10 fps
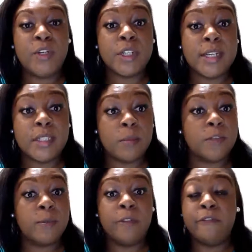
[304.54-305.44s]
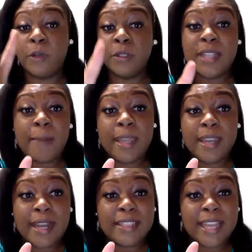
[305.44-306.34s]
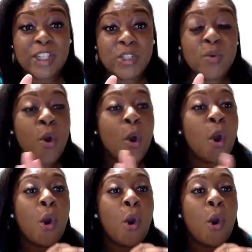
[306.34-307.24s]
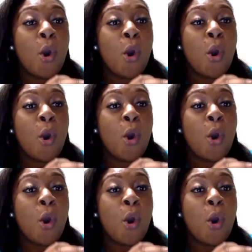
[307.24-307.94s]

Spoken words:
from the first time they contact you all the way